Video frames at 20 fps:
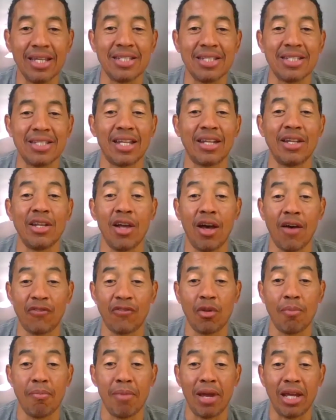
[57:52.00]
enough to
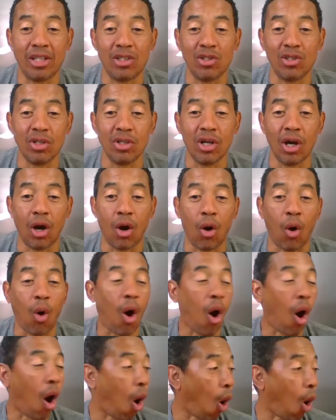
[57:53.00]
make you go,
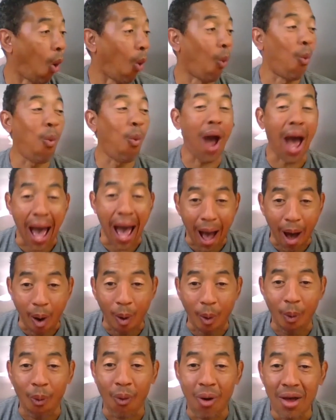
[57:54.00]
oh, wow.
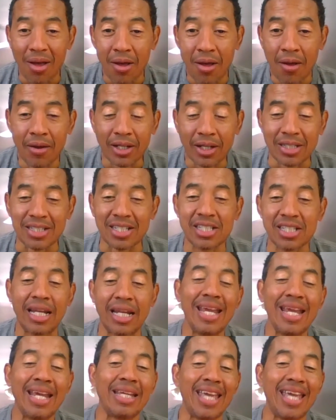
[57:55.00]
Because it's going to
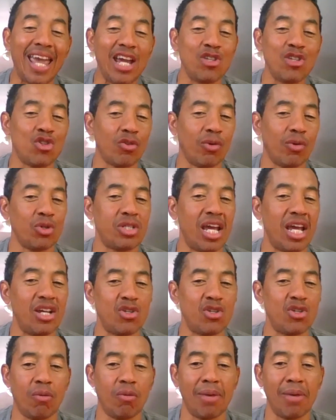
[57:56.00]
engage your
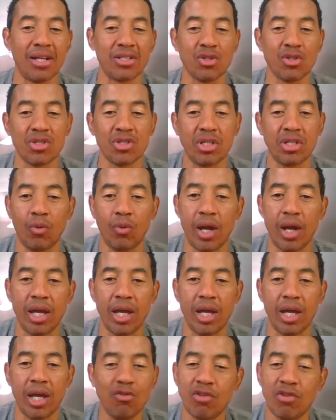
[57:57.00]
rotational muscles in a way
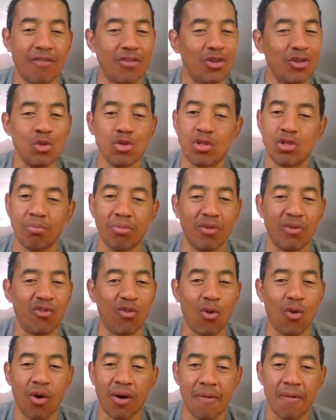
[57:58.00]
that you've never used them
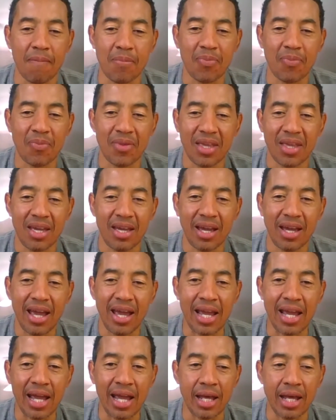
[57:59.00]
before.
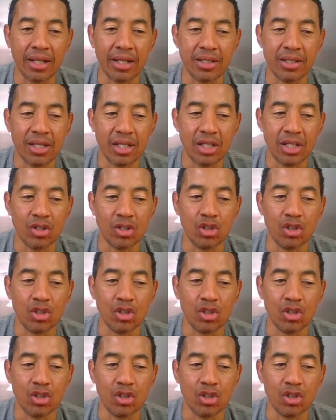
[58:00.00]
And you